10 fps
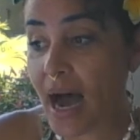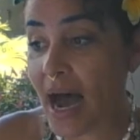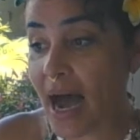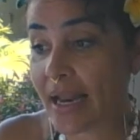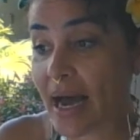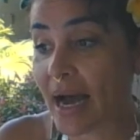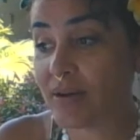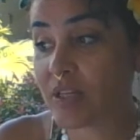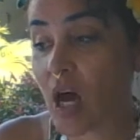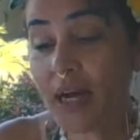And I
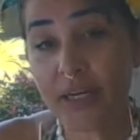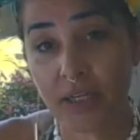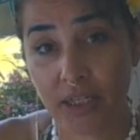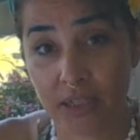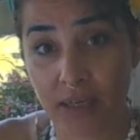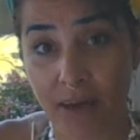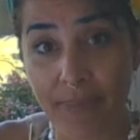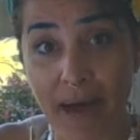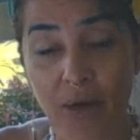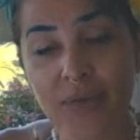was talking to her
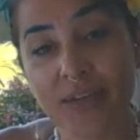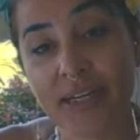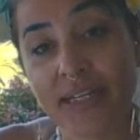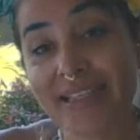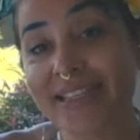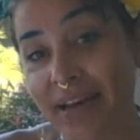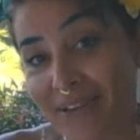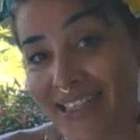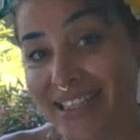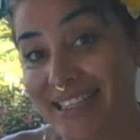about the
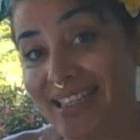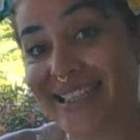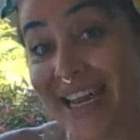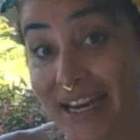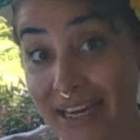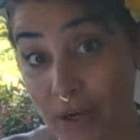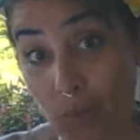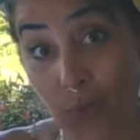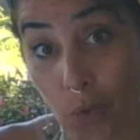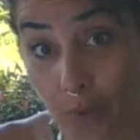17-second
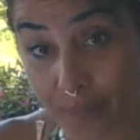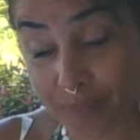rule.